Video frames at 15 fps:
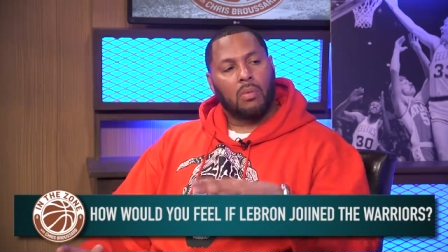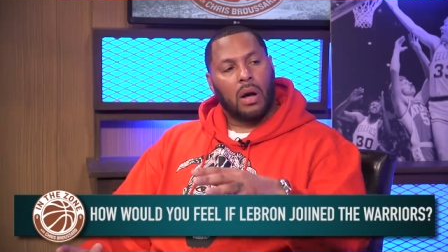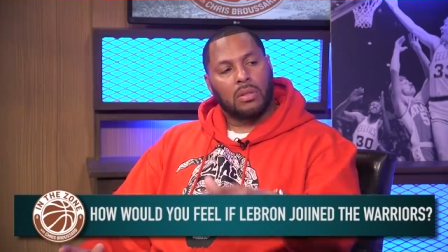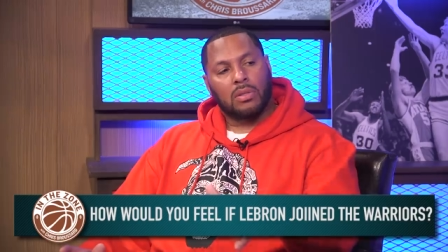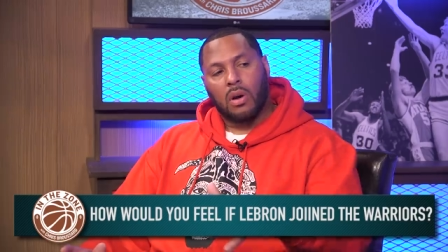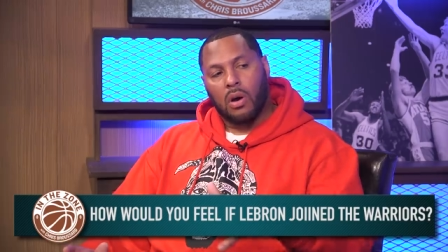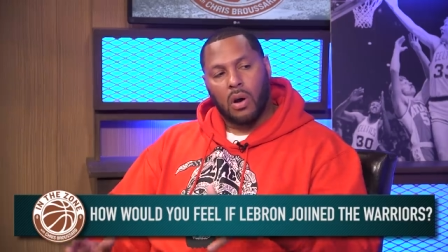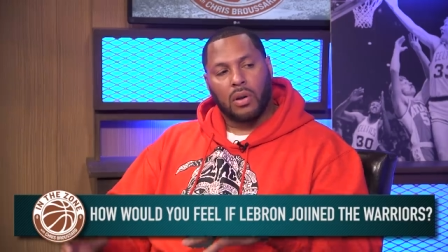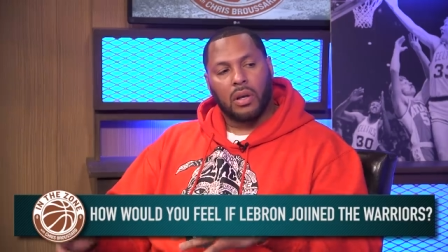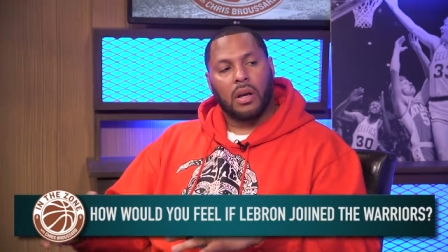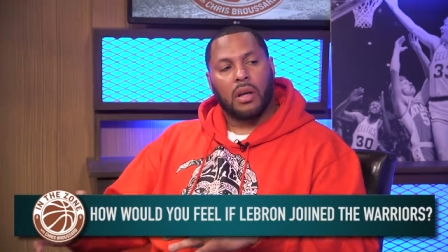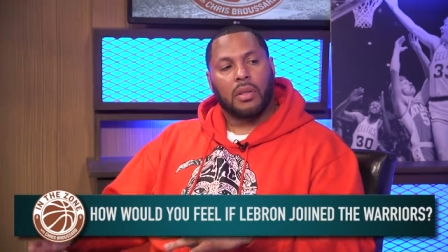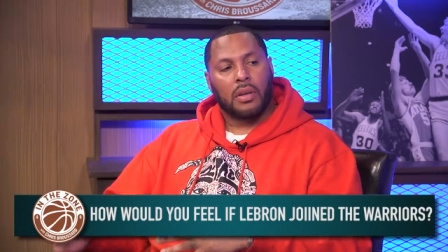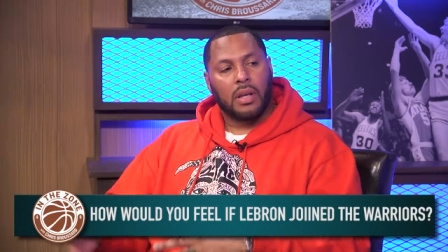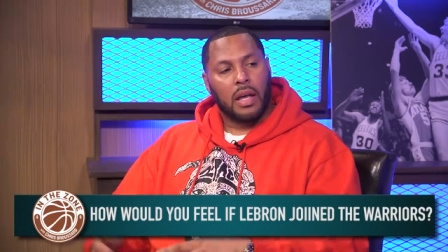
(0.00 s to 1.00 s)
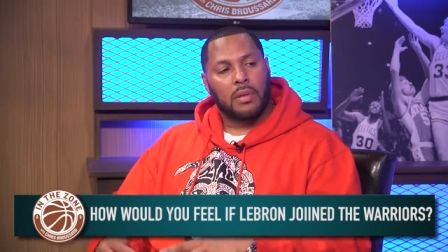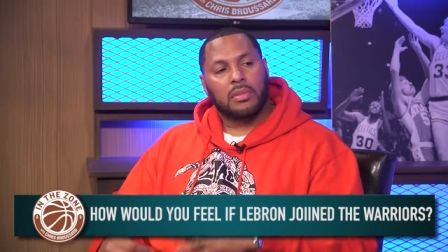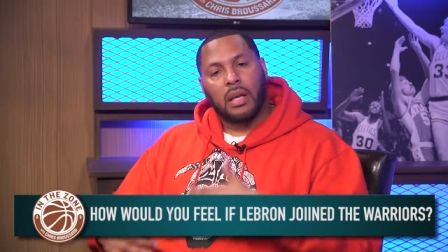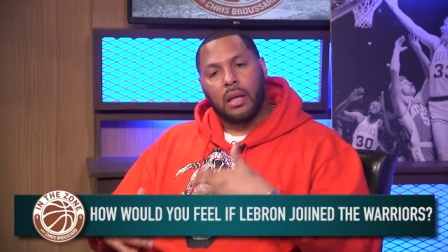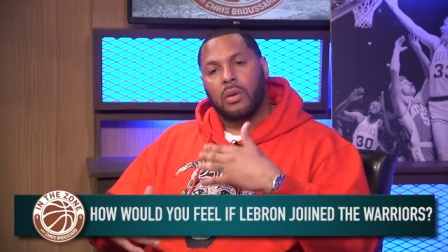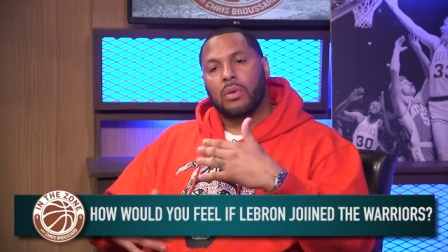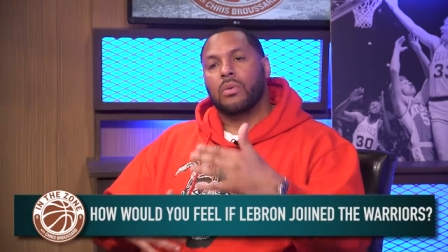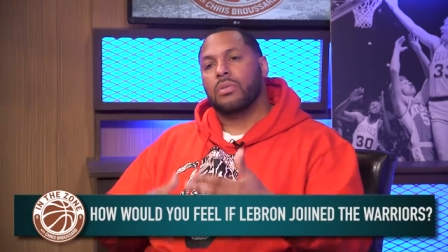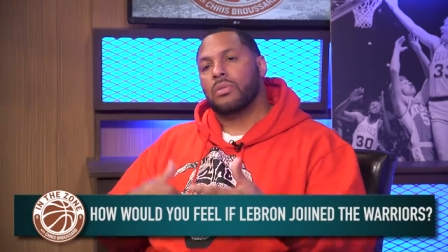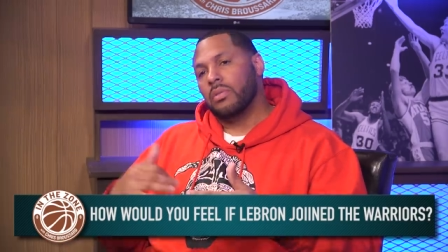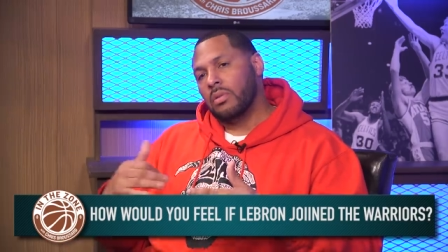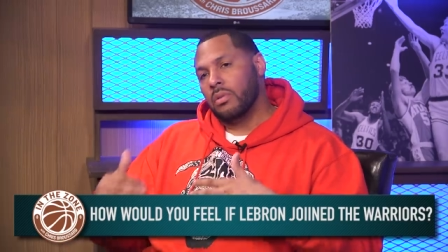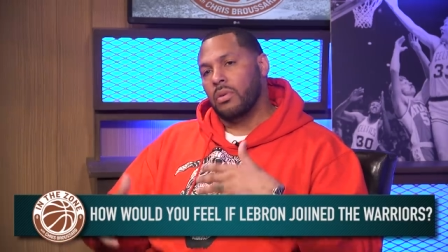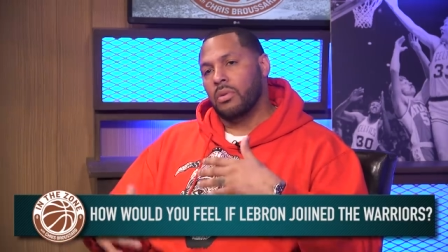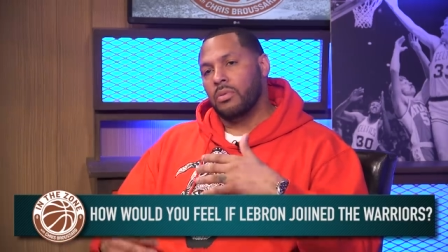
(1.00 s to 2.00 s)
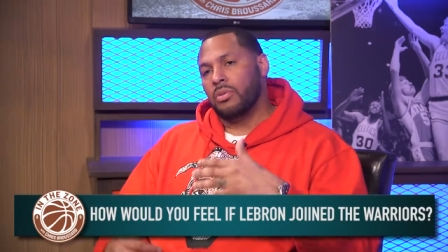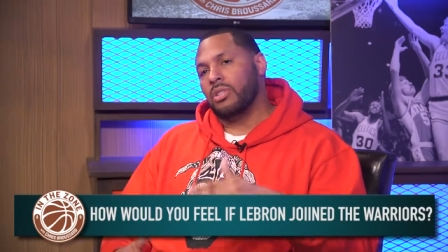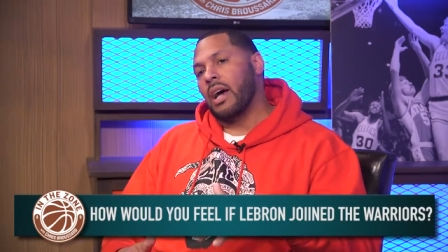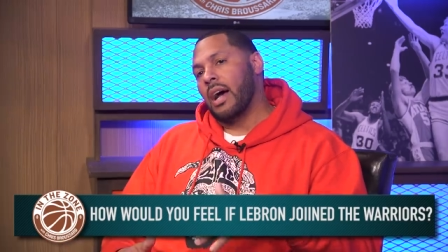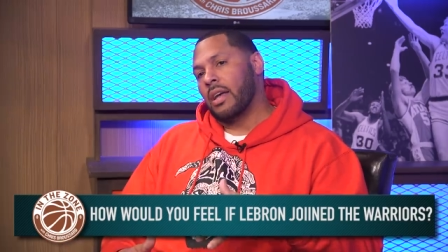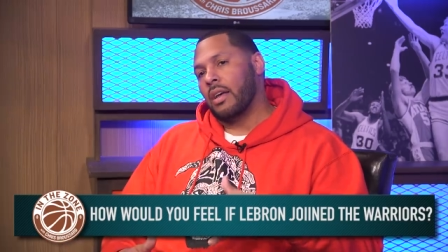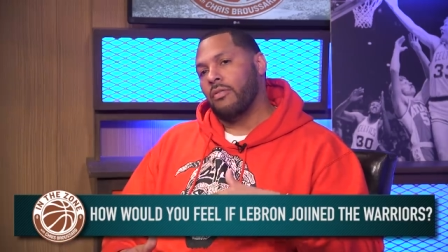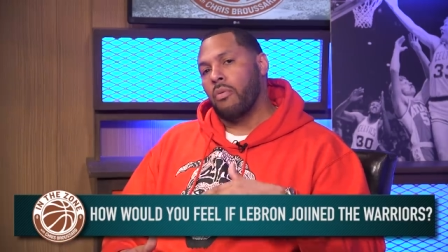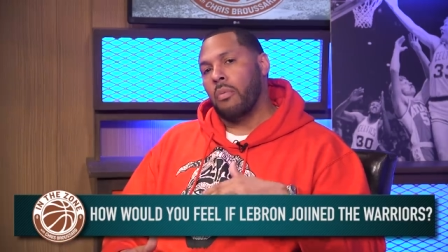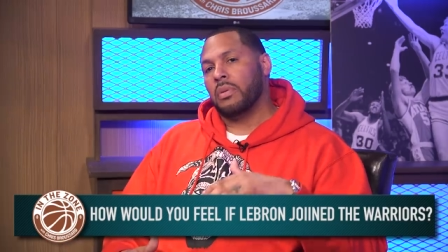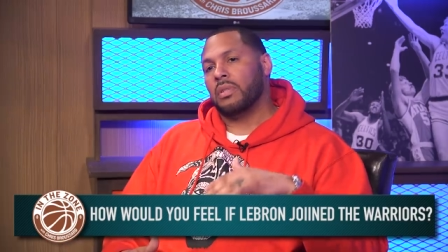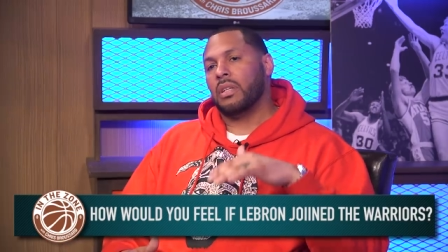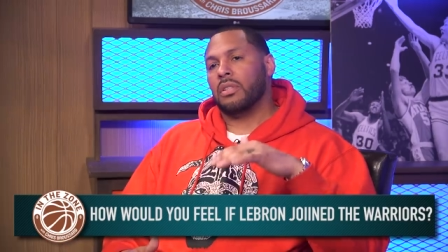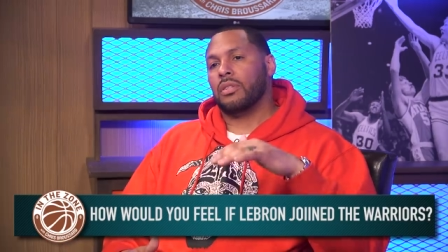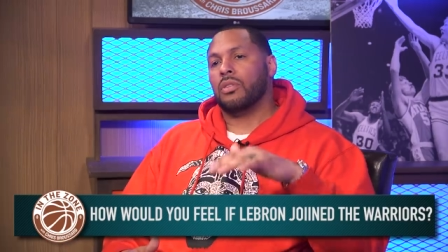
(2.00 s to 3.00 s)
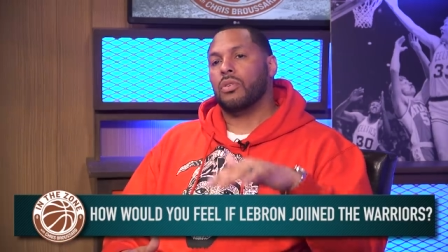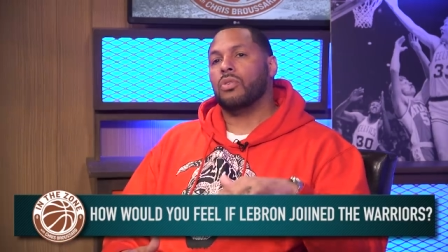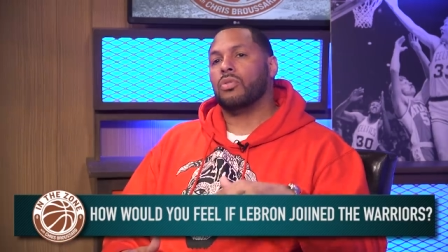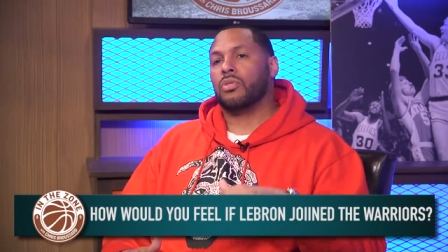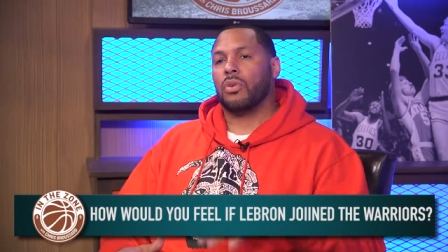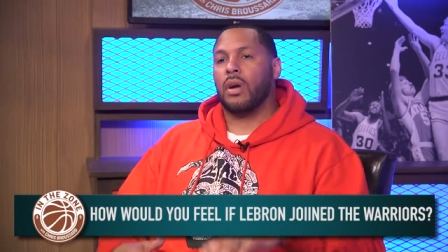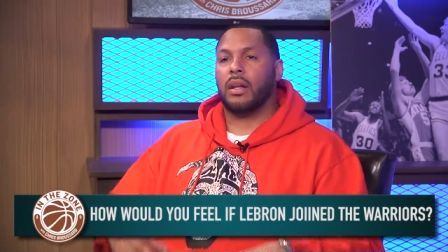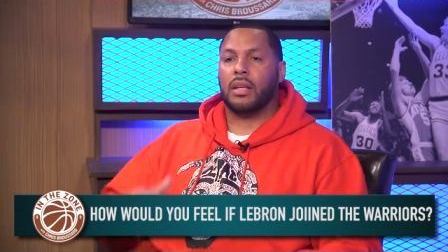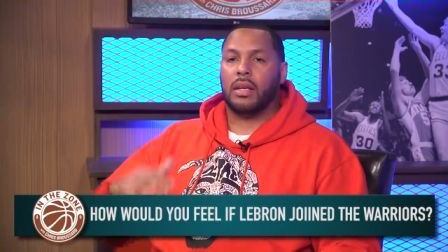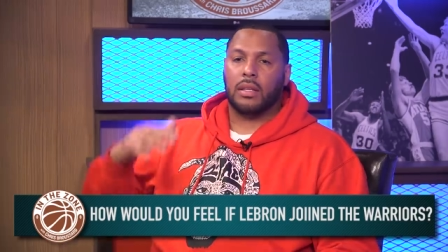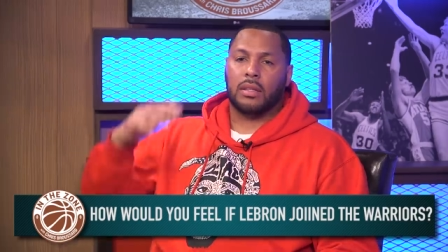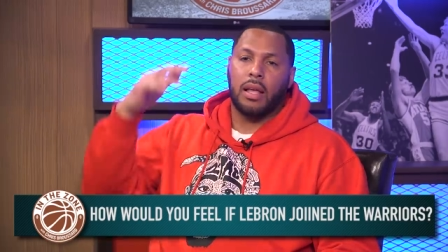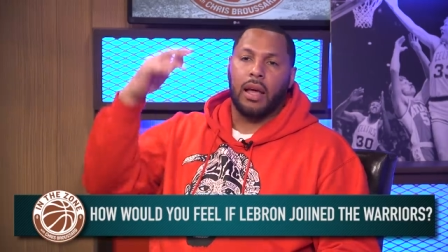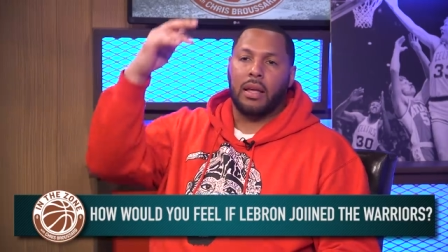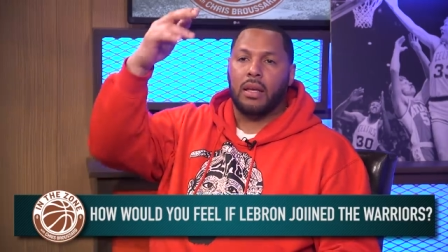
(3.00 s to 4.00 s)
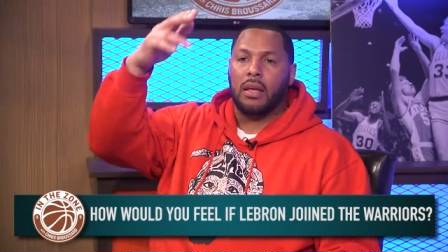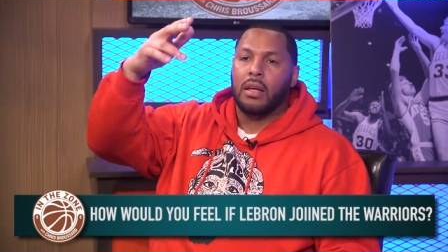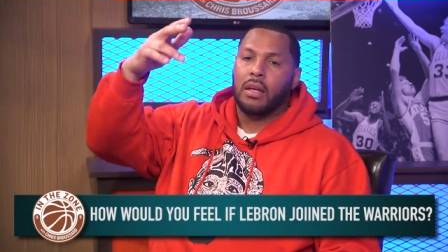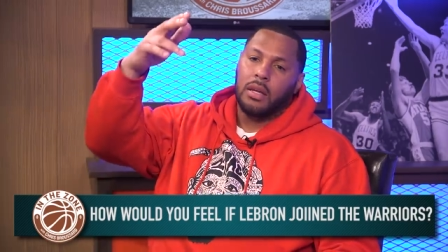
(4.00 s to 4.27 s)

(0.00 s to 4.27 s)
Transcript: watch all the other games. Say who's who's jockeying for position, who's trying to get that